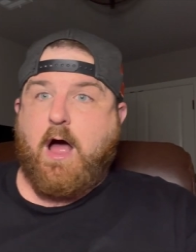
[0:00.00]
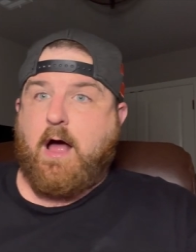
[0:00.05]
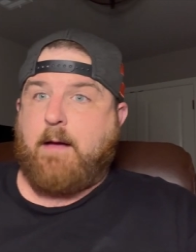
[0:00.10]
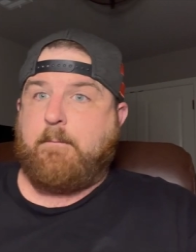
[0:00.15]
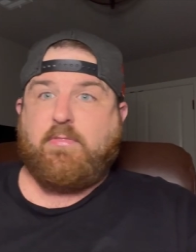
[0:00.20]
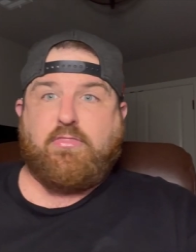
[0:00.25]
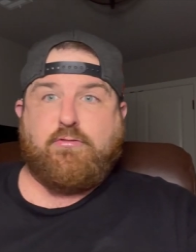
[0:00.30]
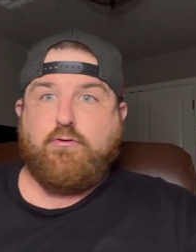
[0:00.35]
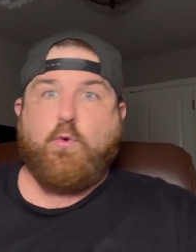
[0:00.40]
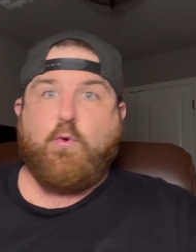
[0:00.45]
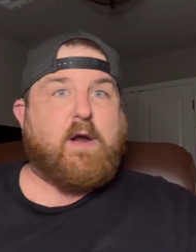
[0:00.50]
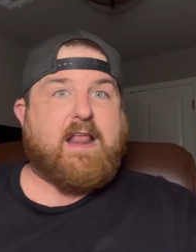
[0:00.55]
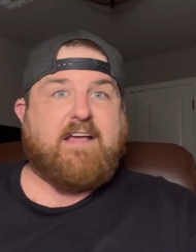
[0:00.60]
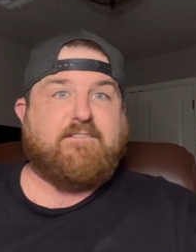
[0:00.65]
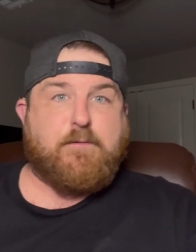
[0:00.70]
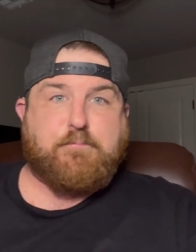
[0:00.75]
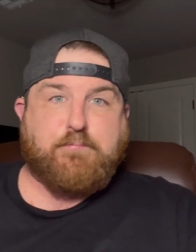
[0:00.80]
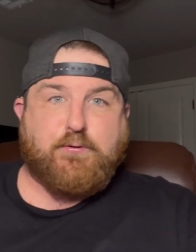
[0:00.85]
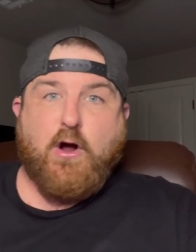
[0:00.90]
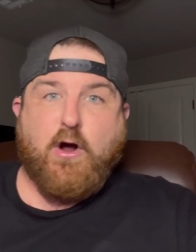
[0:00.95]
through
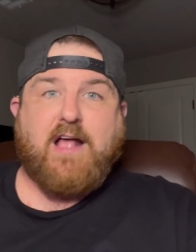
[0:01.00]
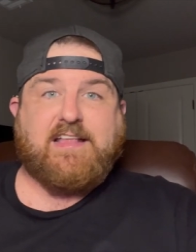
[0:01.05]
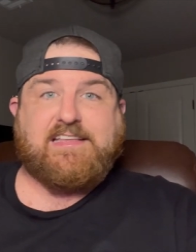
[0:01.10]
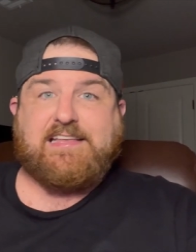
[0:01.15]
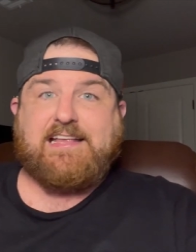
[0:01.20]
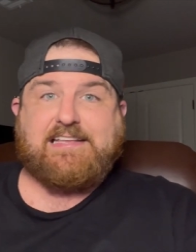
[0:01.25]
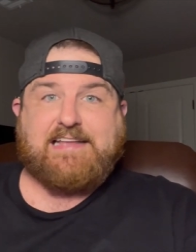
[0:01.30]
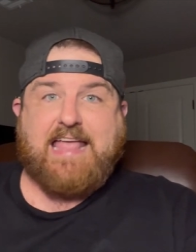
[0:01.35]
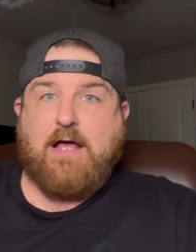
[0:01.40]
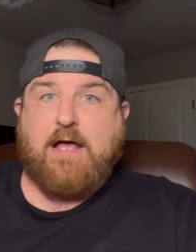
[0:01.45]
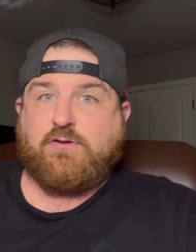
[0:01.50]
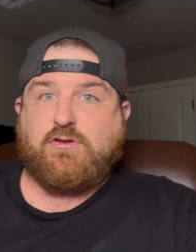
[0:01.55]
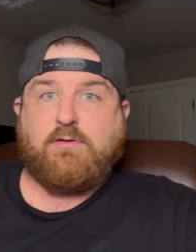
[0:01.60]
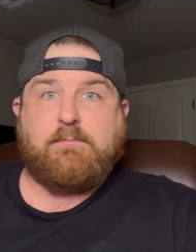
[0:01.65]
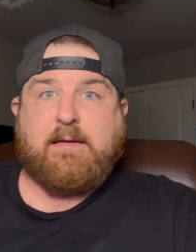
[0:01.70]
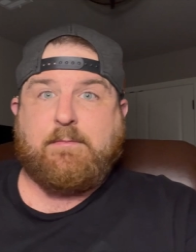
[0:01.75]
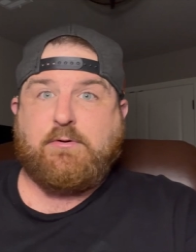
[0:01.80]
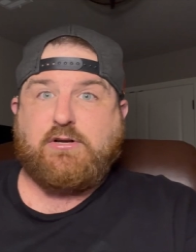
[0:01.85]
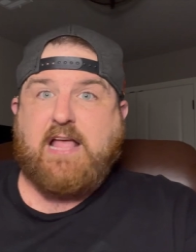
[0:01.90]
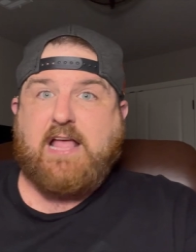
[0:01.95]
whatever process council
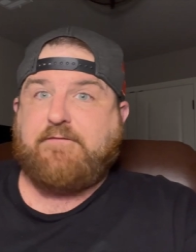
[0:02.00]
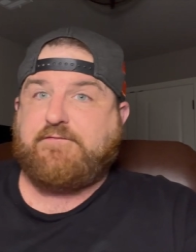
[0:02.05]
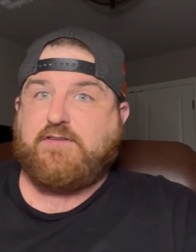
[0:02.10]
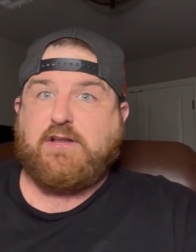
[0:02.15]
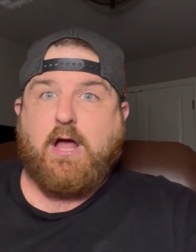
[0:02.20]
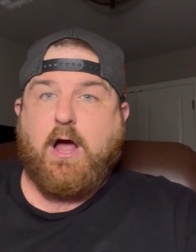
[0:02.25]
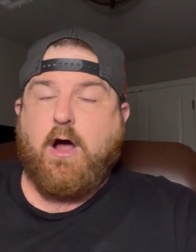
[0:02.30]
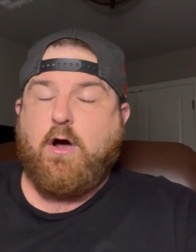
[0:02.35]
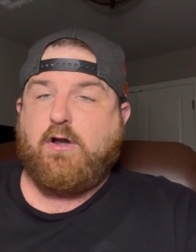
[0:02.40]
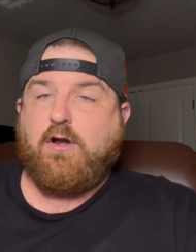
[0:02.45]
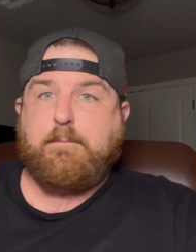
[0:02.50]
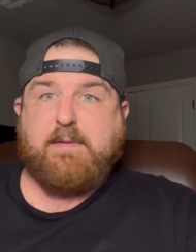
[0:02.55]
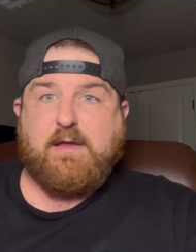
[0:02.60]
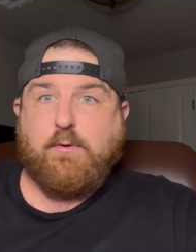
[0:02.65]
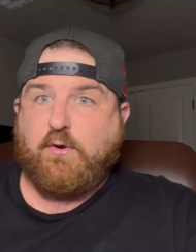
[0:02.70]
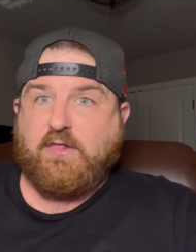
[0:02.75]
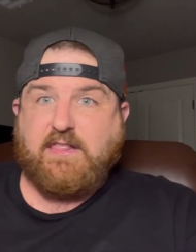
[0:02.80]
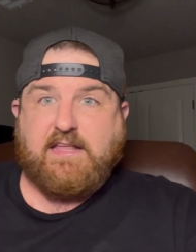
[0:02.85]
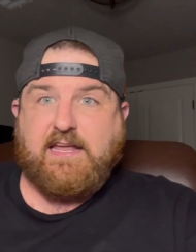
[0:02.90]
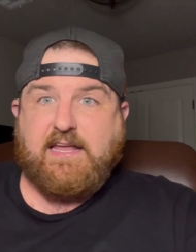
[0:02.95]
members have to go to be
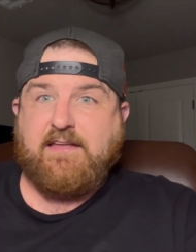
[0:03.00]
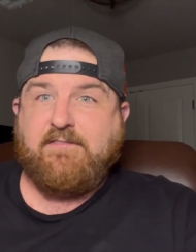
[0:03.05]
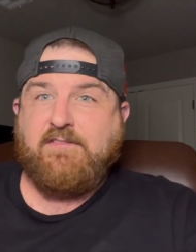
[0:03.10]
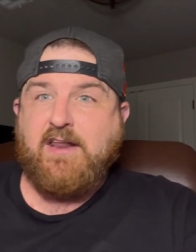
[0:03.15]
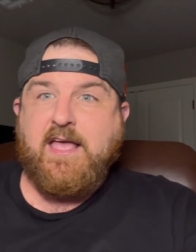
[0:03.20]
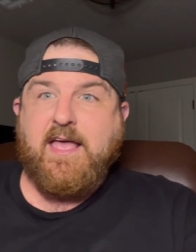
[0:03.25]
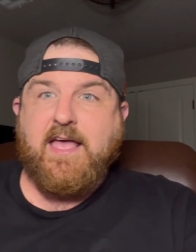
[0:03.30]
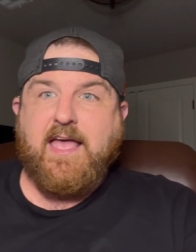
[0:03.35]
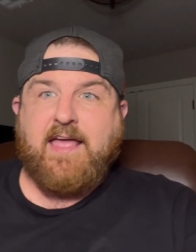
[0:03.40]
relieved.